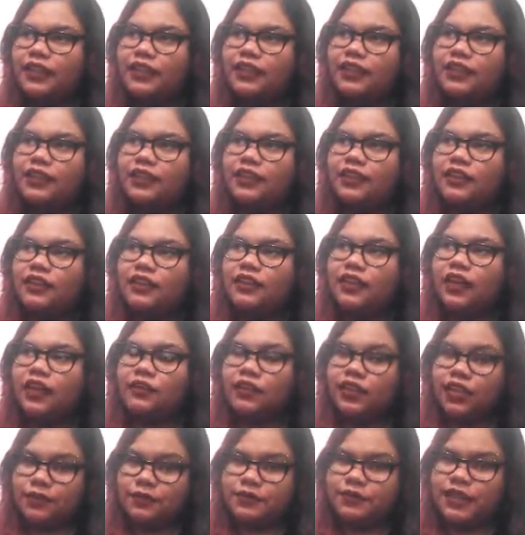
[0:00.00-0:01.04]

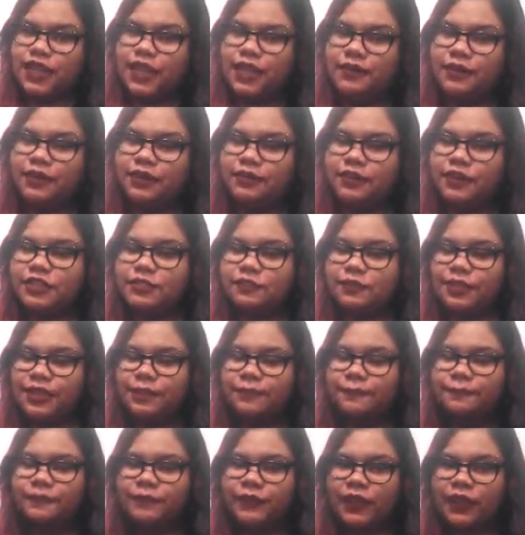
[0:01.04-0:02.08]
on Devil's Night in
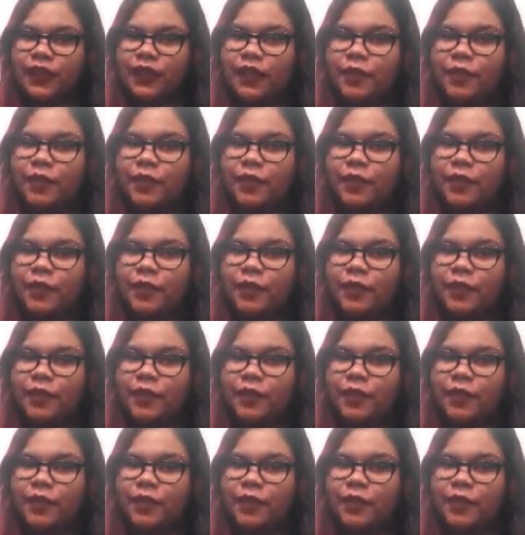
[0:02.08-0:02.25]
Richmond.